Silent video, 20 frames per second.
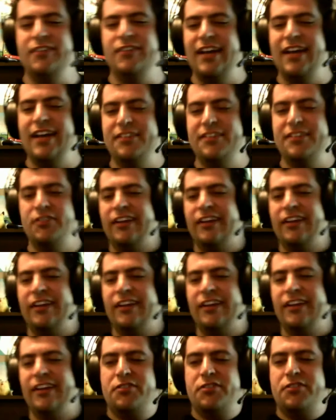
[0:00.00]
to do it, or you're going to get
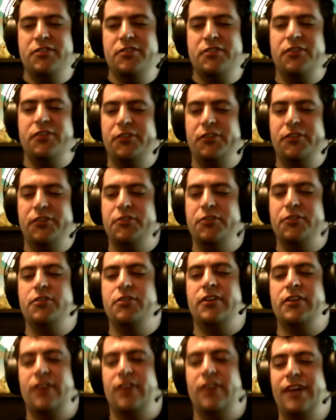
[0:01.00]
two girls to do it. You're
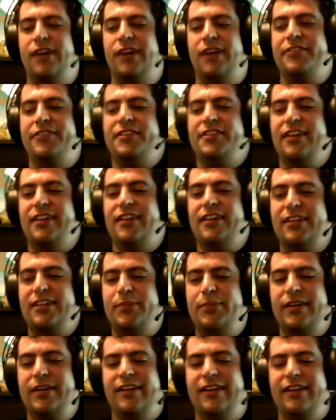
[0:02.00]
obviously not going to pit a
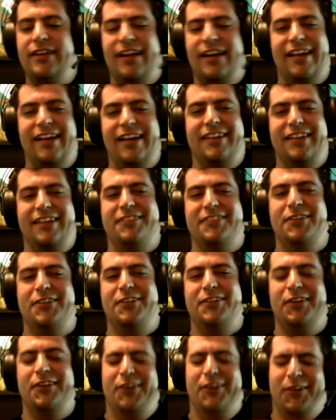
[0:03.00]
guy against a
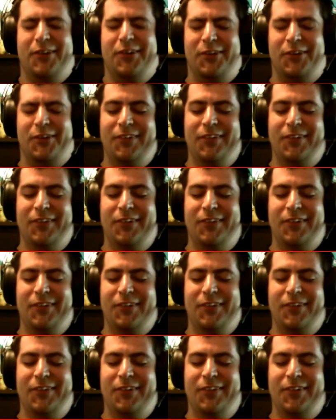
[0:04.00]
girl.